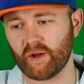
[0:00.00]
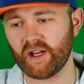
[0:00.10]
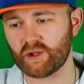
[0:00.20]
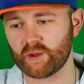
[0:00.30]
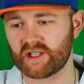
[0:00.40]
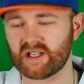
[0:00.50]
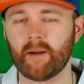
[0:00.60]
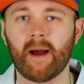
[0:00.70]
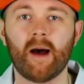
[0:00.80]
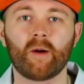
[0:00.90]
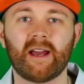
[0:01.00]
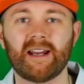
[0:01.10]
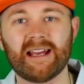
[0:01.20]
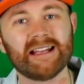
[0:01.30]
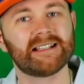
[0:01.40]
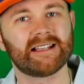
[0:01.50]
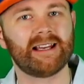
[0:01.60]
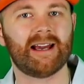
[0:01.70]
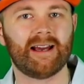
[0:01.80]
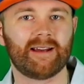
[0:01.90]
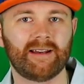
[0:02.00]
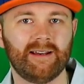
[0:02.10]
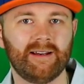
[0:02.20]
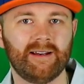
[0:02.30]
bleach would somehow get into the egg